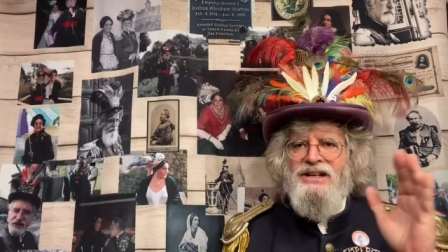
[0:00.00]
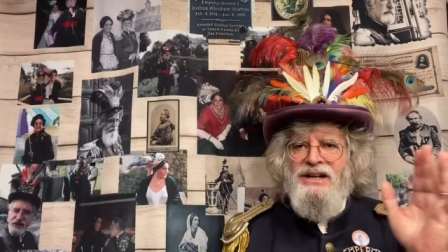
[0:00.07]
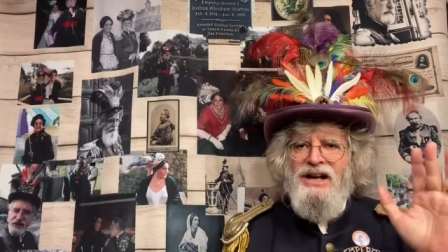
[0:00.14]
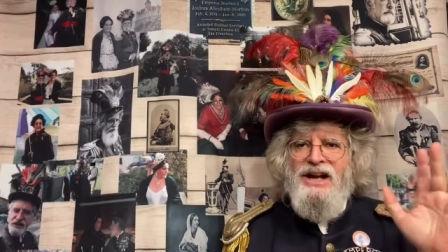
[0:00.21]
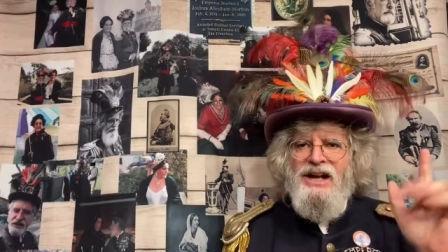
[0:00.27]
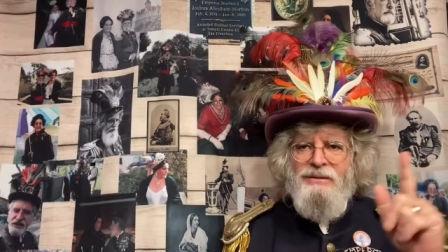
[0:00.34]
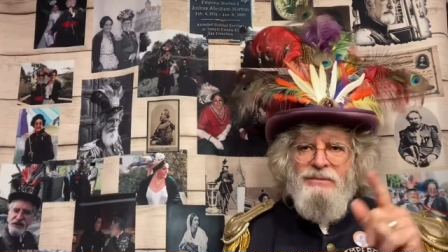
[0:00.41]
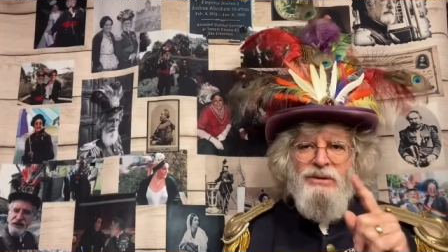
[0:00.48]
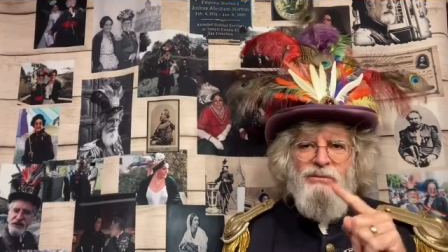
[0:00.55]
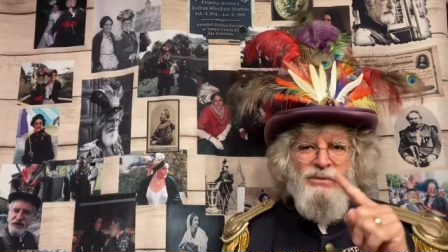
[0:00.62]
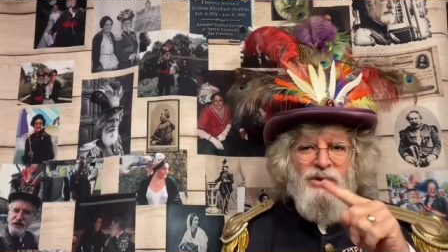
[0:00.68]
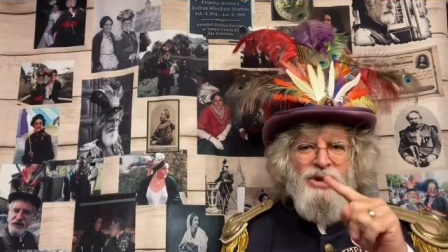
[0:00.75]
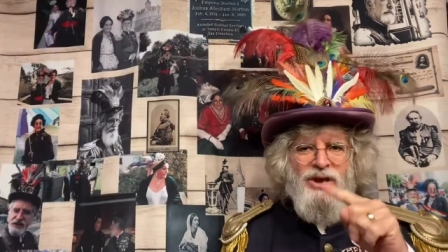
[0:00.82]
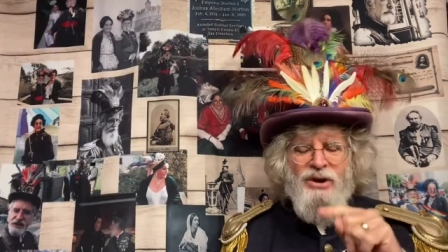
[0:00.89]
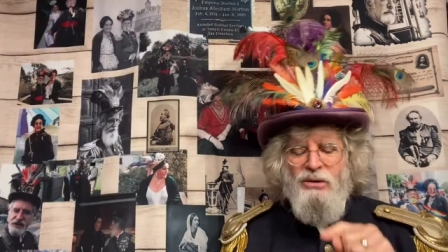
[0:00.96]
Uh, but
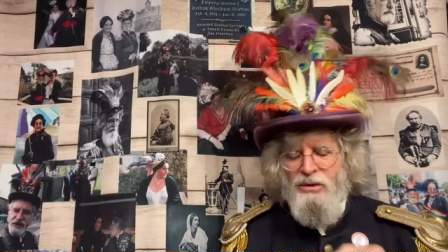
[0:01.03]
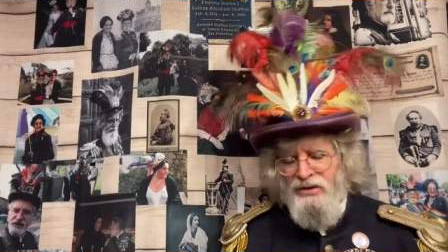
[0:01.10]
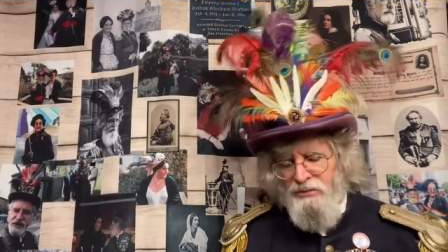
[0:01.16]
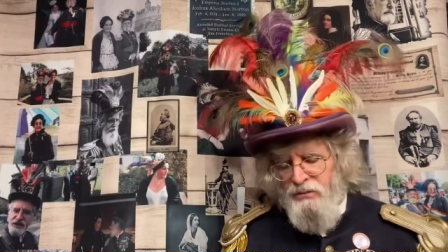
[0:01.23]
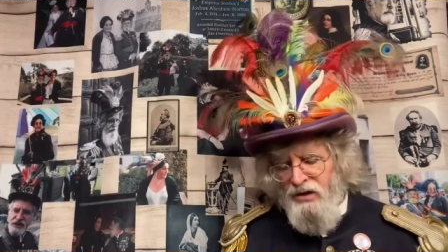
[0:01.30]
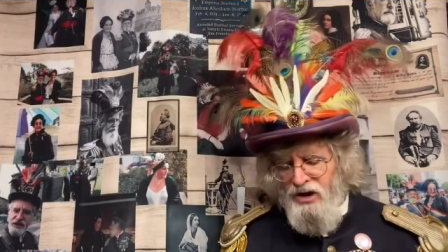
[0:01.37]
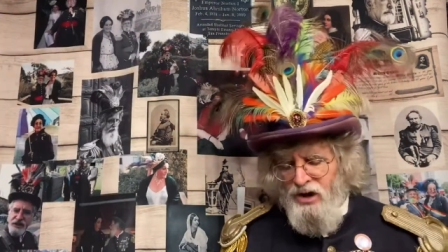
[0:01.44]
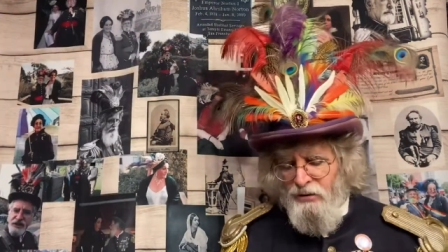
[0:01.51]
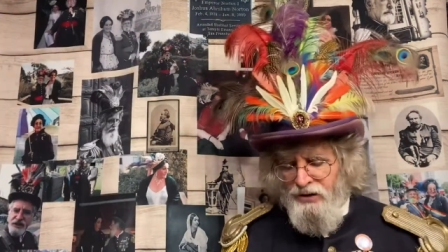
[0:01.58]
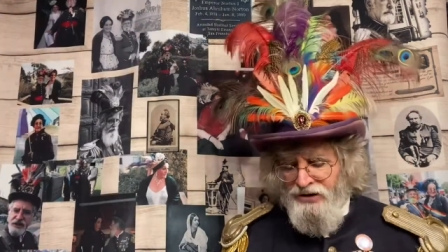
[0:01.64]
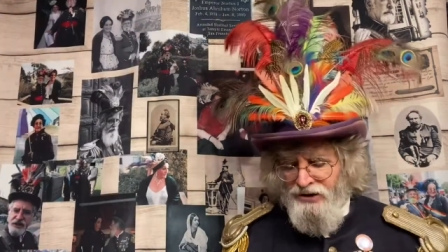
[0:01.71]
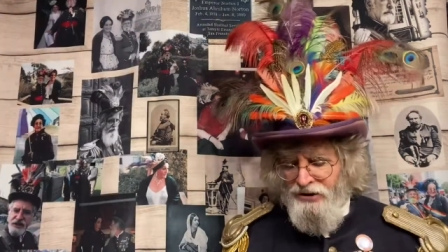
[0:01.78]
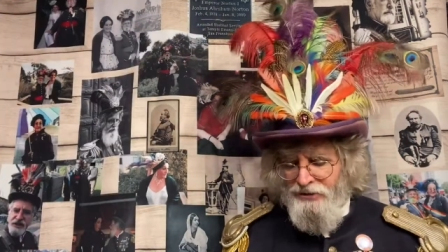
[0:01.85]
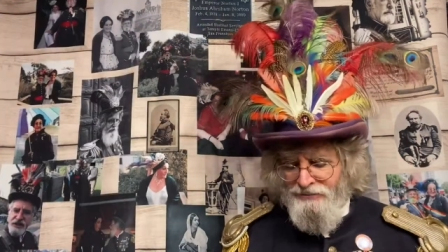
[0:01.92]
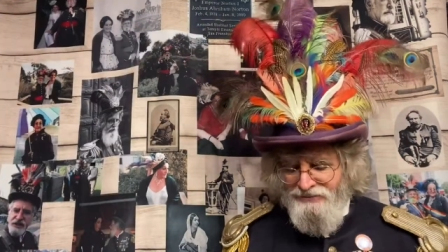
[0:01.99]
we'll go with we'll go with
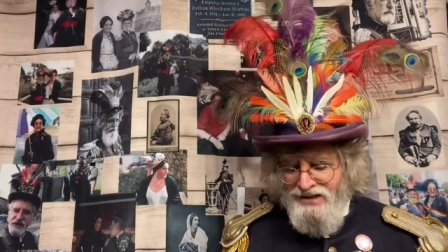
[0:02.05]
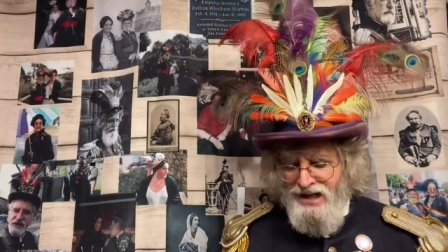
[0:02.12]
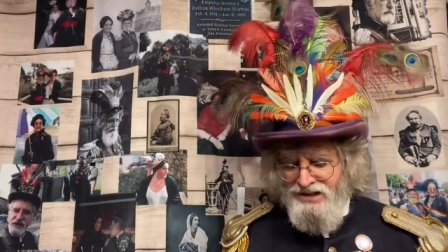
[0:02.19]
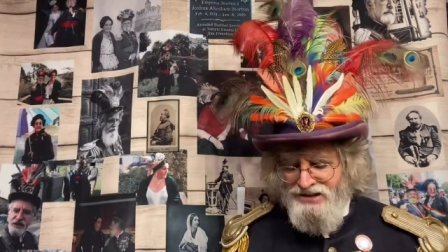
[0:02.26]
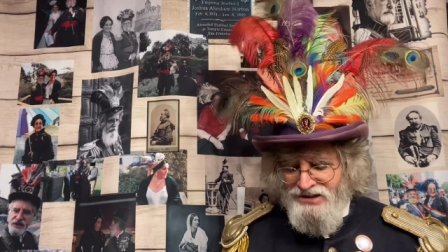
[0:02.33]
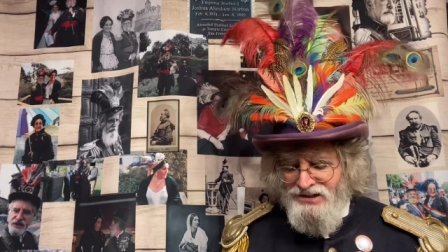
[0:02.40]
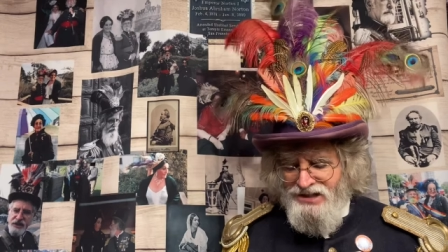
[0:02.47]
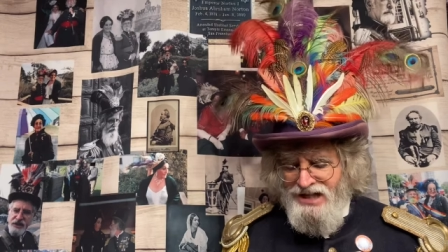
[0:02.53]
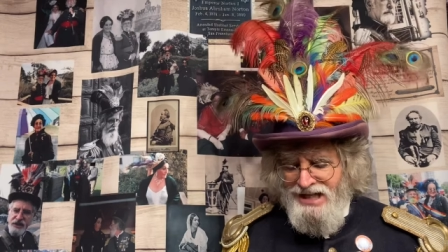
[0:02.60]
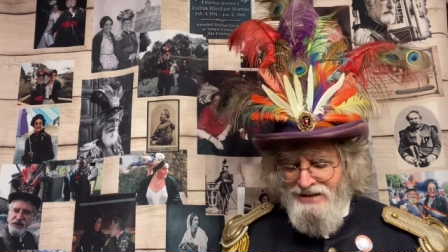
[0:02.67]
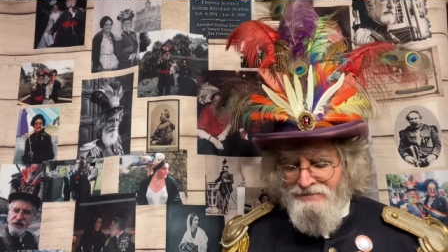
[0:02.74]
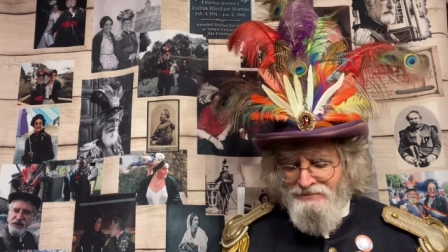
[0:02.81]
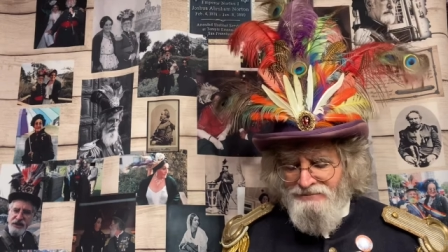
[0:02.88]
her. Yes, indeed.